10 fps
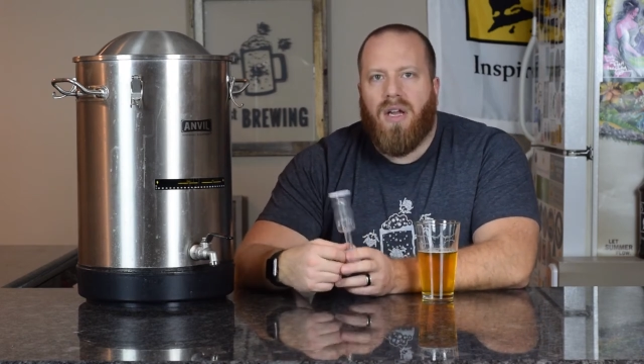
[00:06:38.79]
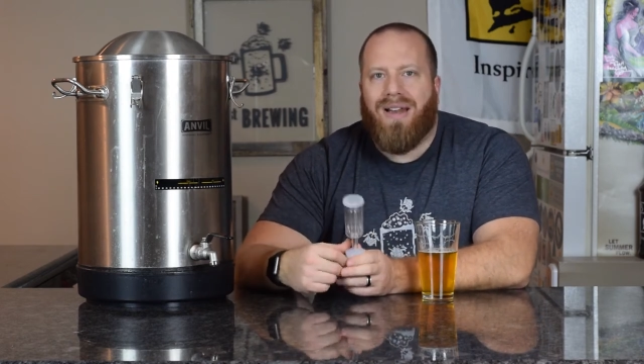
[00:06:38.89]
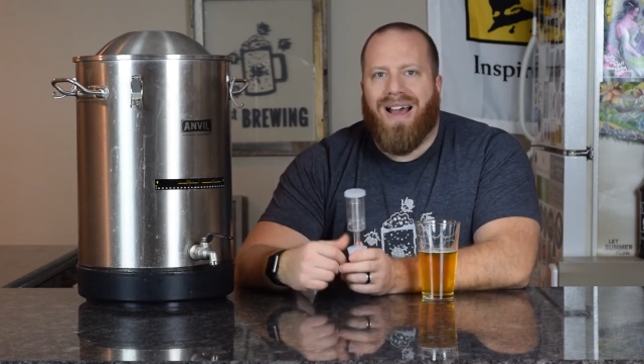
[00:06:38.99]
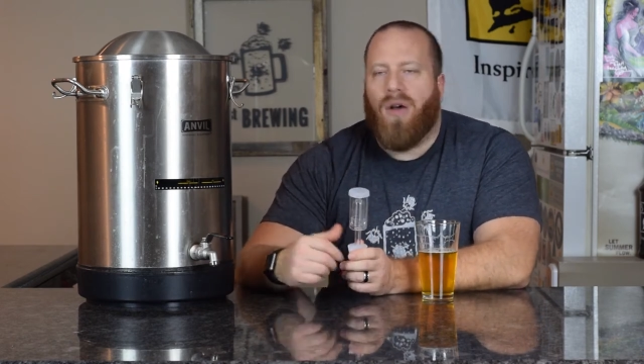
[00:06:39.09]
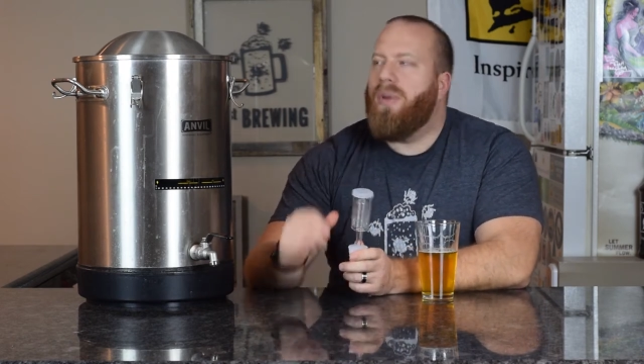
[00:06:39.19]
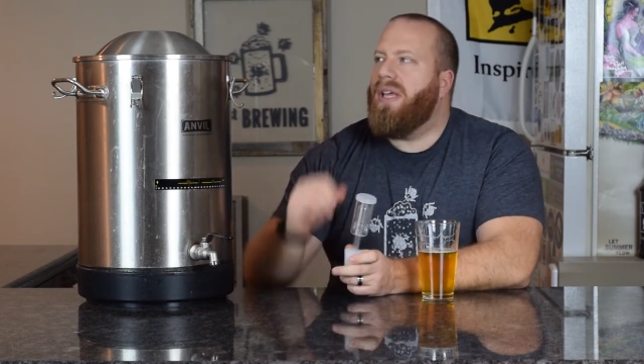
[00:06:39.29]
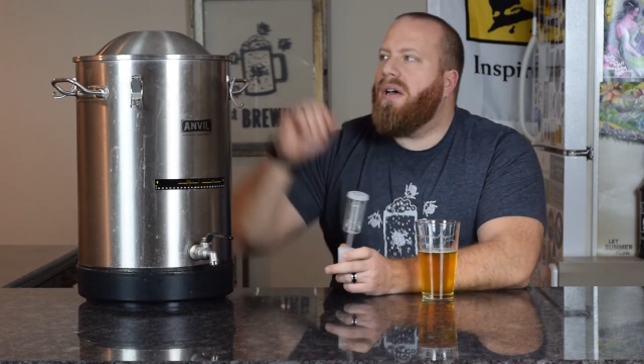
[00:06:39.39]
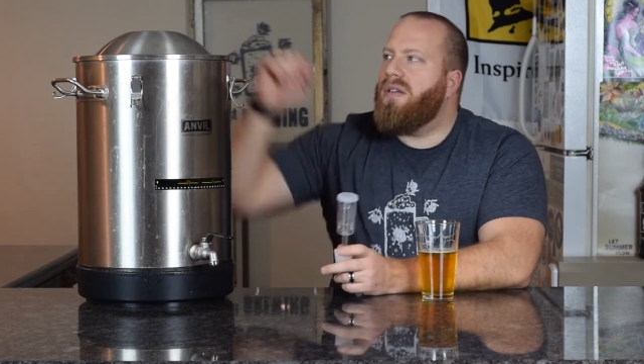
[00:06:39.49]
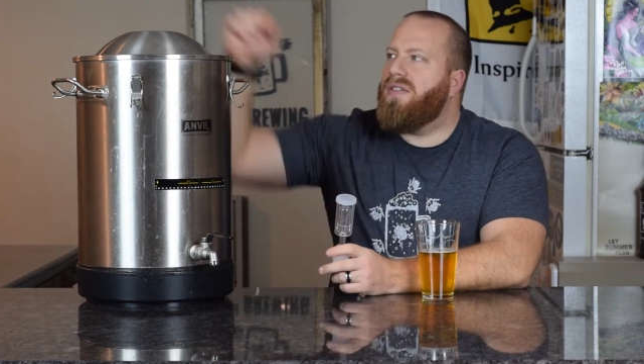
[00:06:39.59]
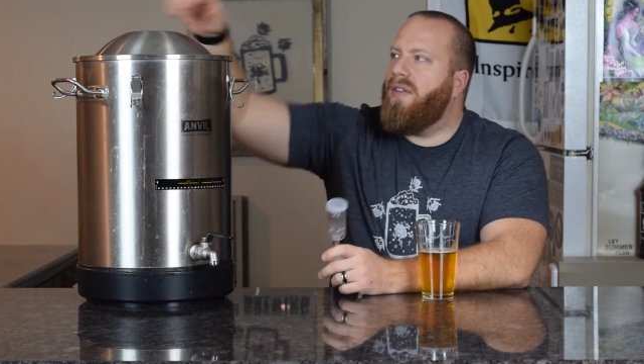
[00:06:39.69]
Now,
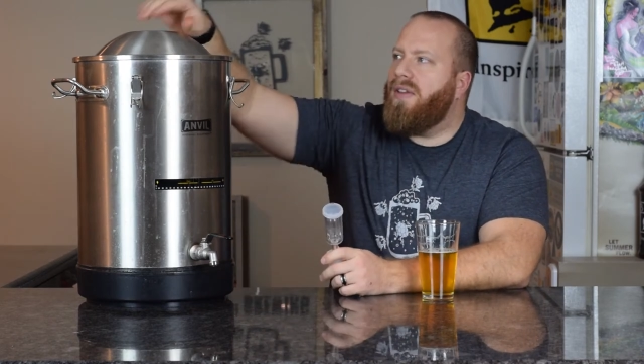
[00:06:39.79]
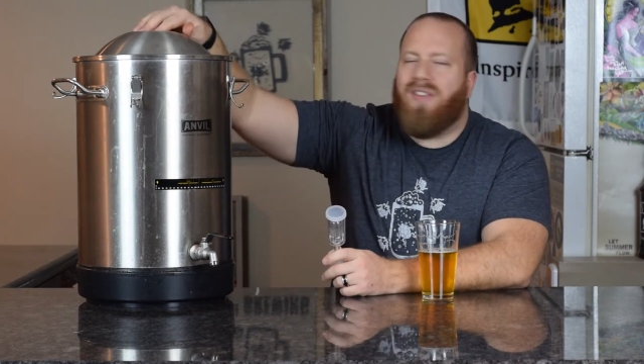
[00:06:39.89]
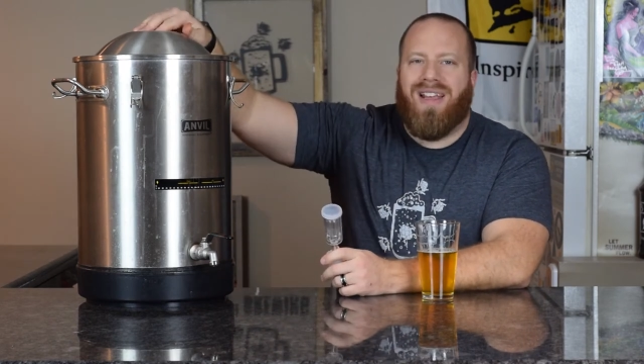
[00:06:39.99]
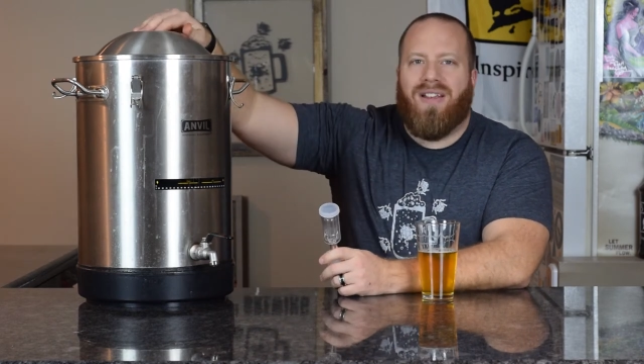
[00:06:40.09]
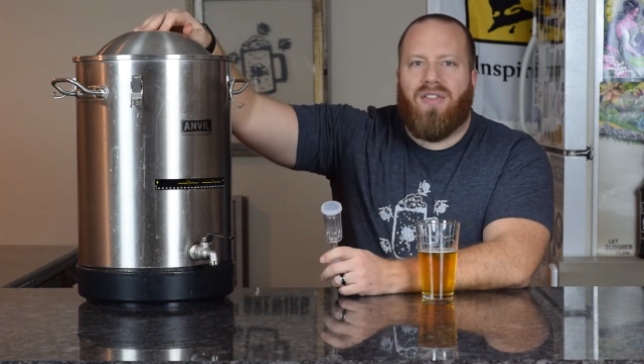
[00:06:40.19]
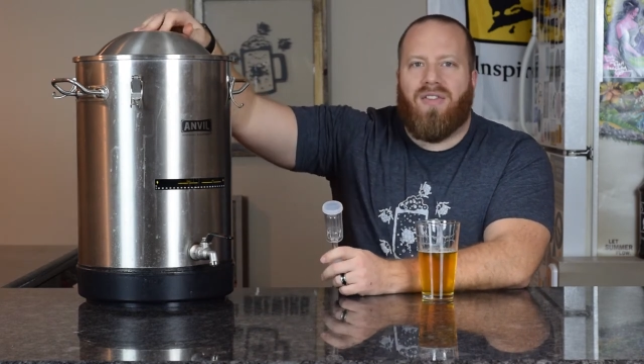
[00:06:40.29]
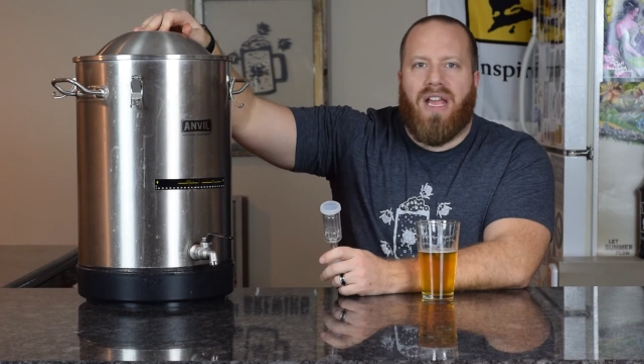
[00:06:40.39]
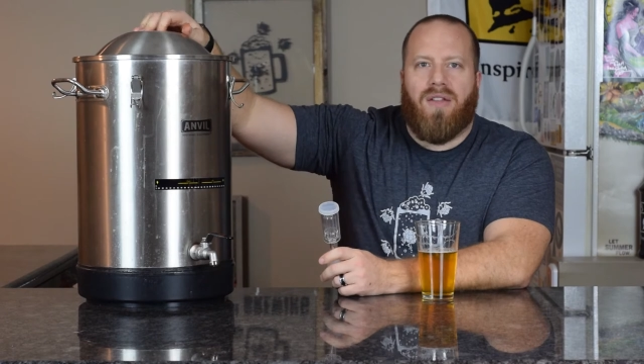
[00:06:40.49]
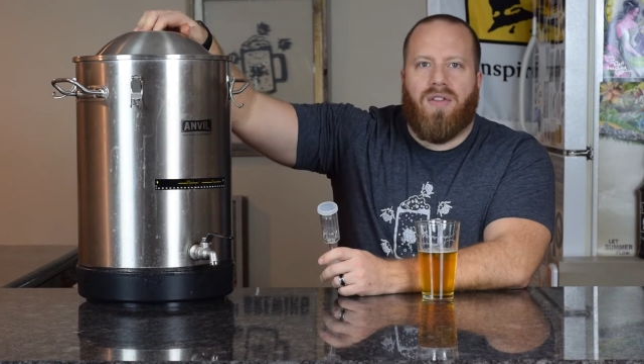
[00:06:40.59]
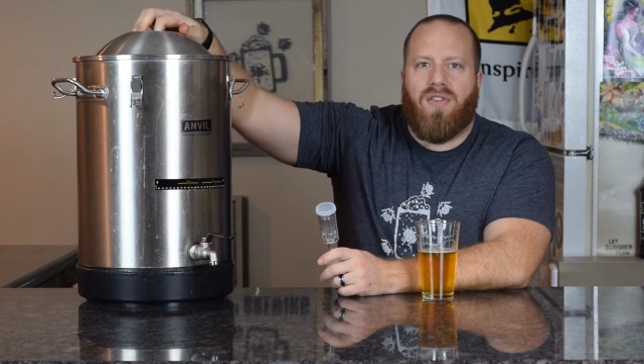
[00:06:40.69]
because this is
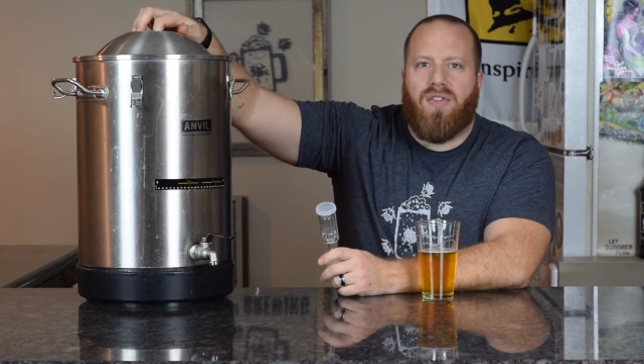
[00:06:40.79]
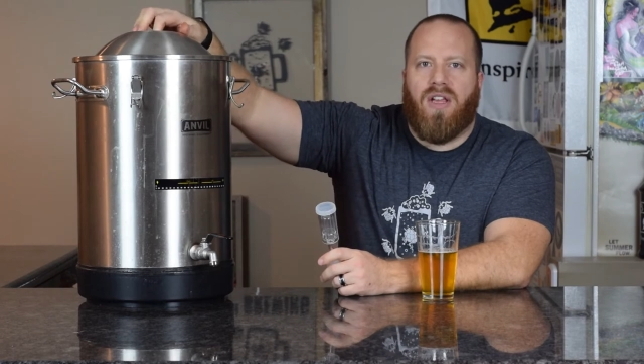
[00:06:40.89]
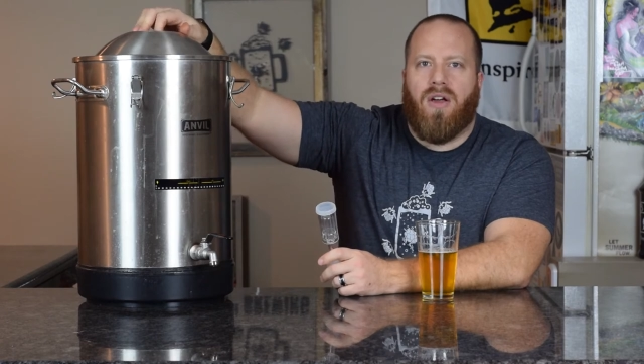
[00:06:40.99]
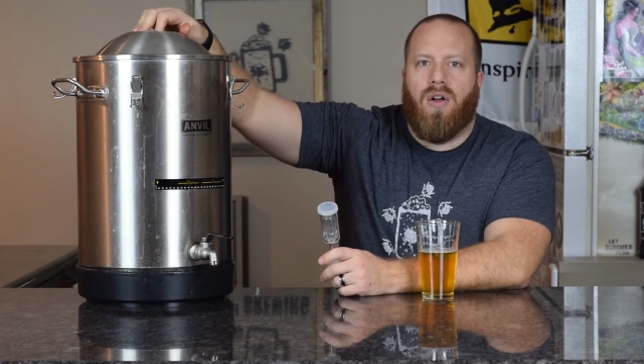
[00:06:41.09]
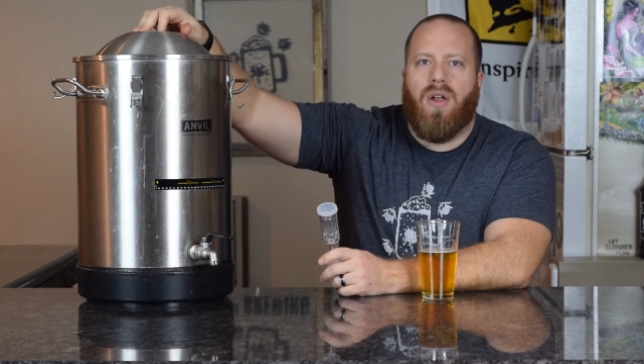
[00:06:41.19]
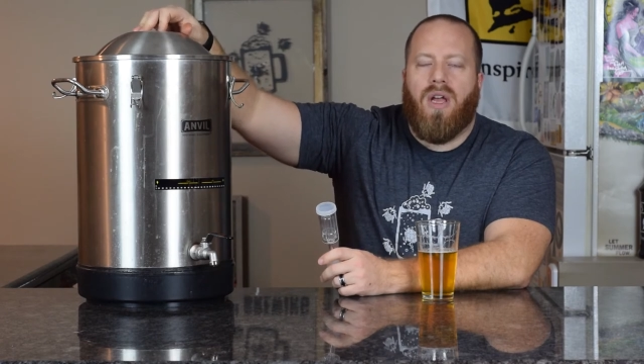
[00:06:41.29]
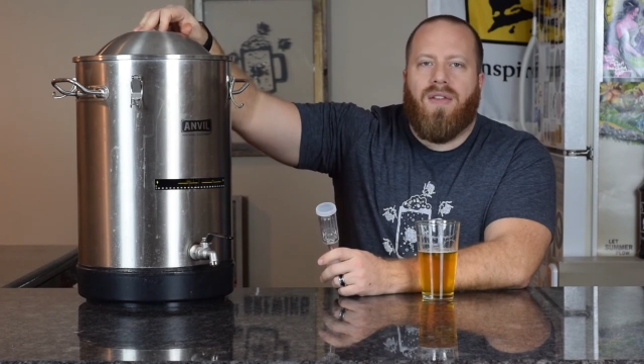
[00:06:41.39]
stainless steel,